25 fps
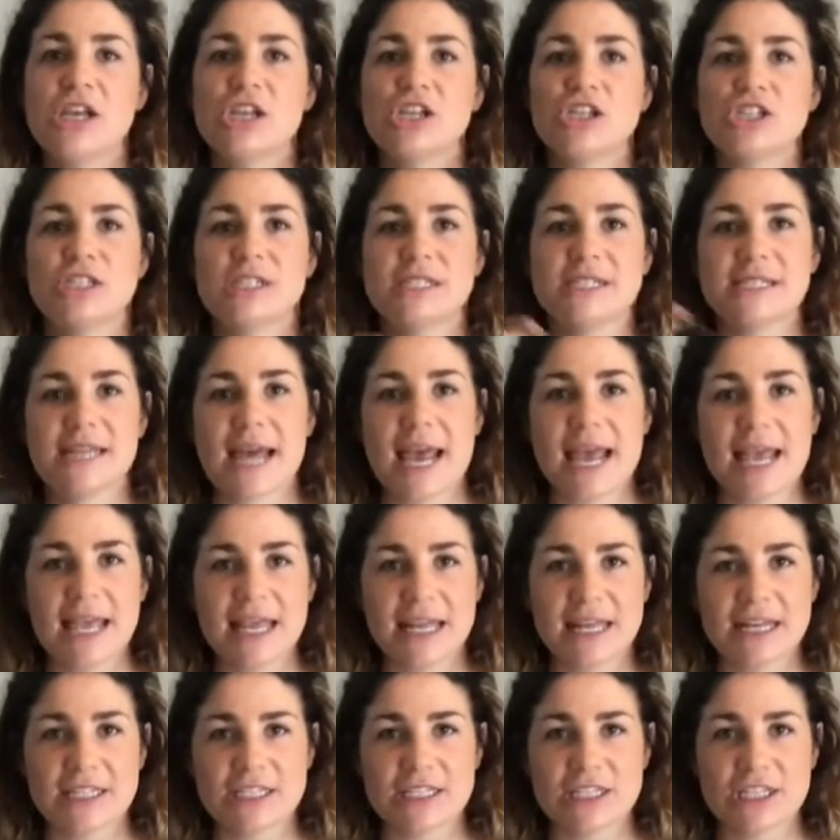So you just take
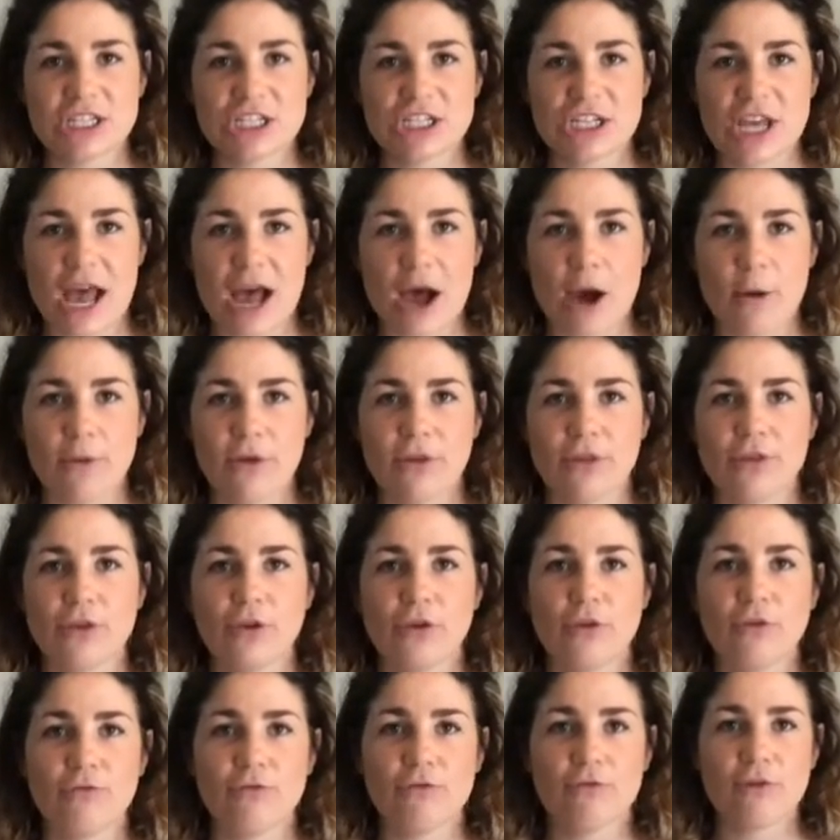it into the shower with
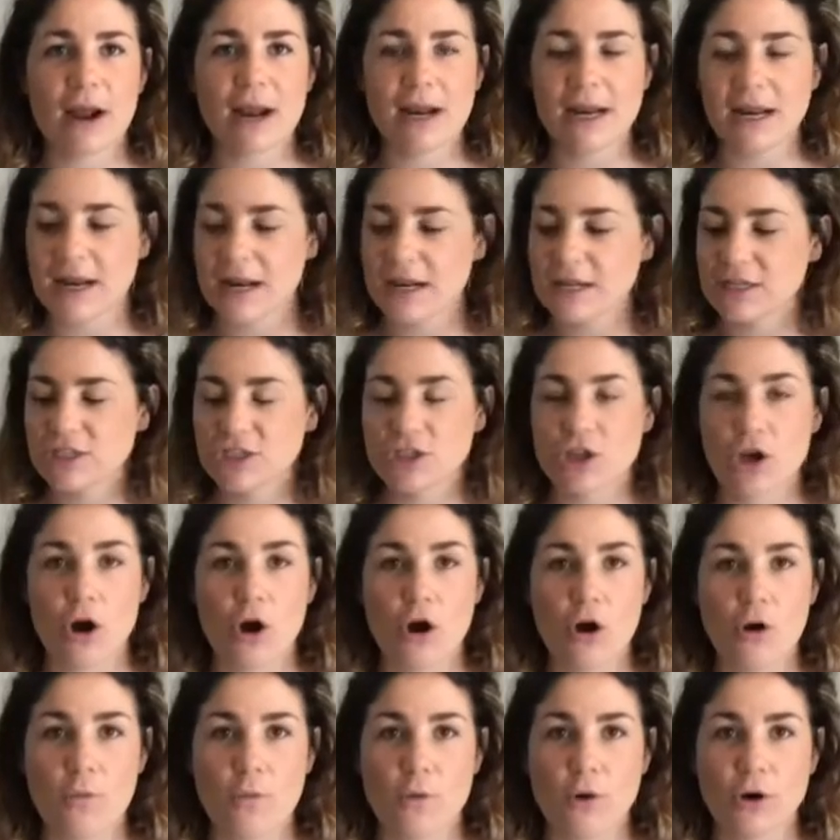you, run it under the
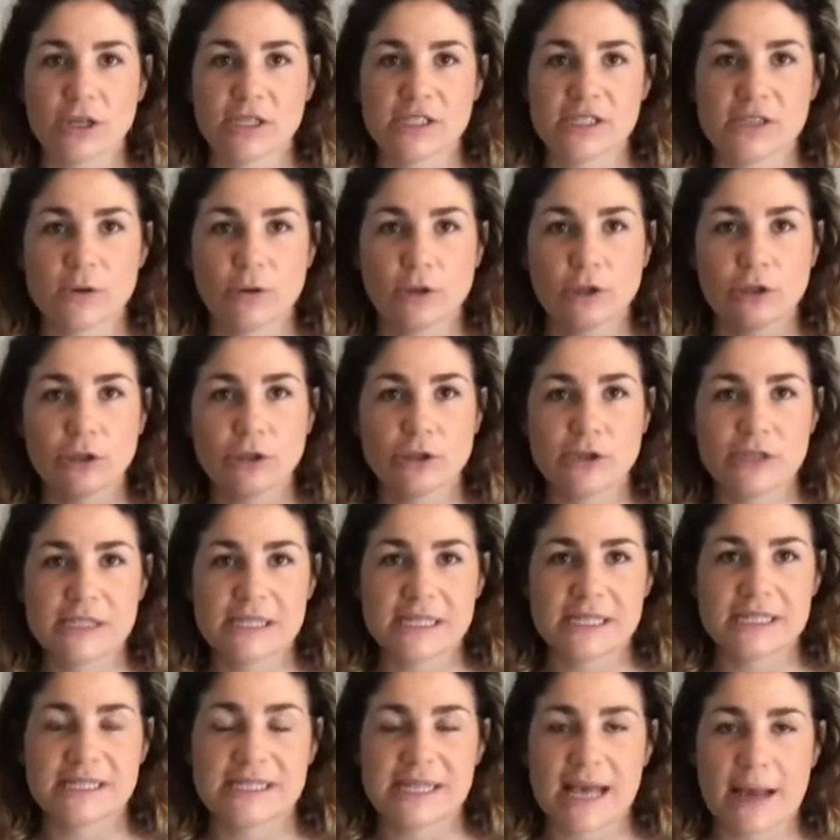hot water so it
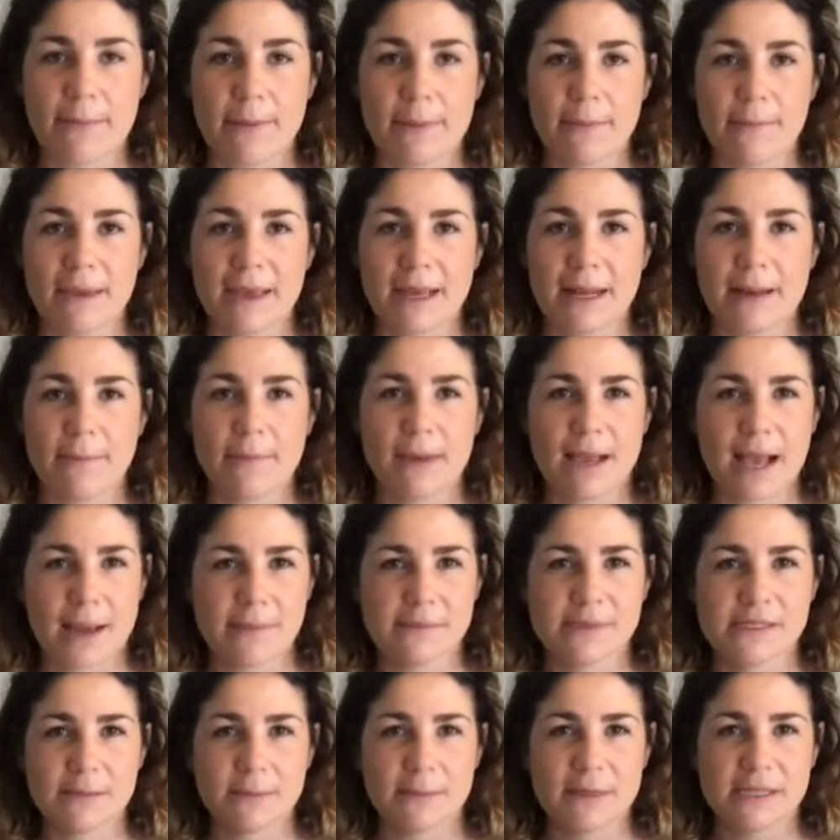loosens up a bit and
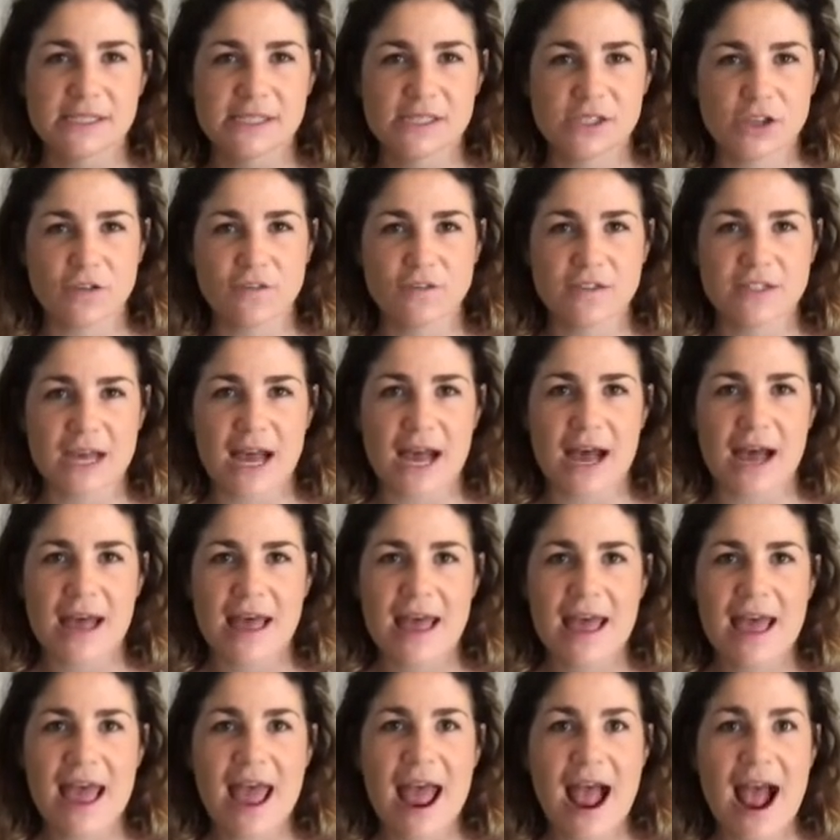becomes a bit softer,
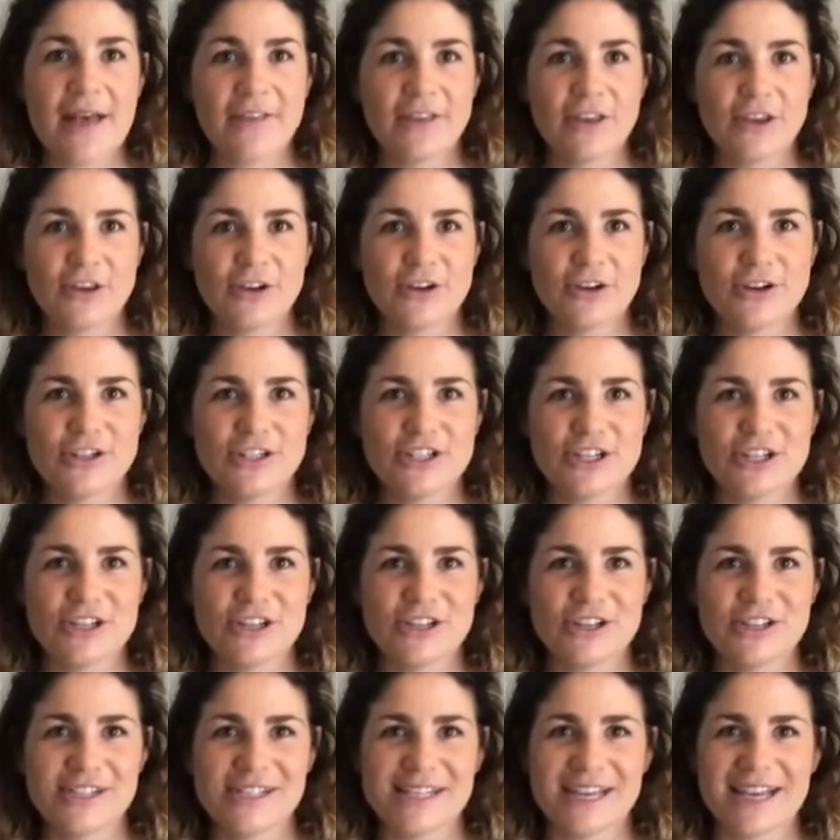and then you're good to
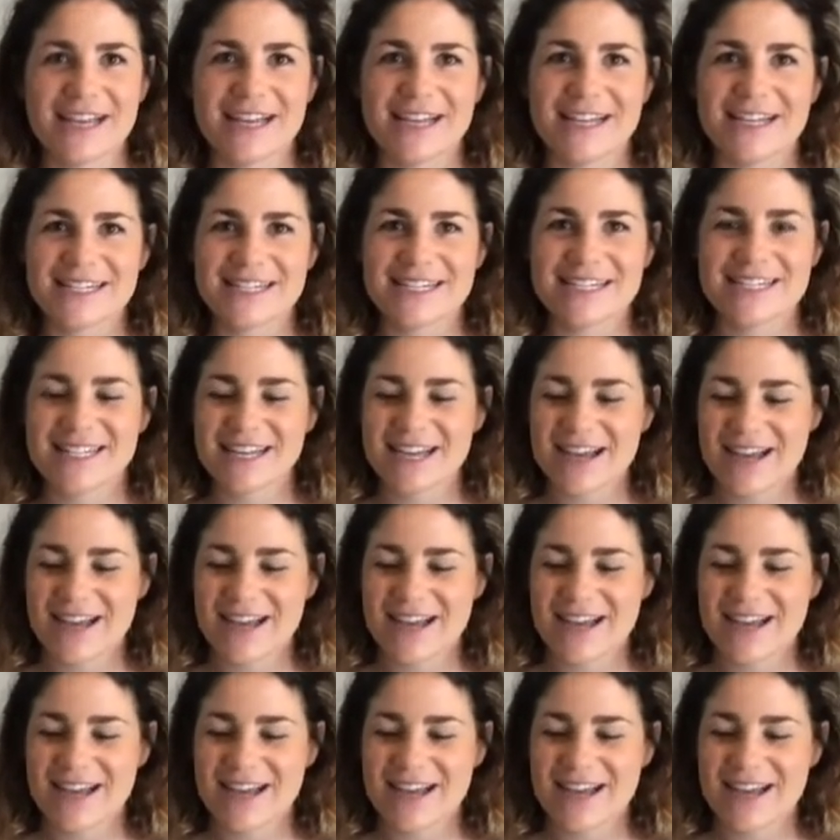use it.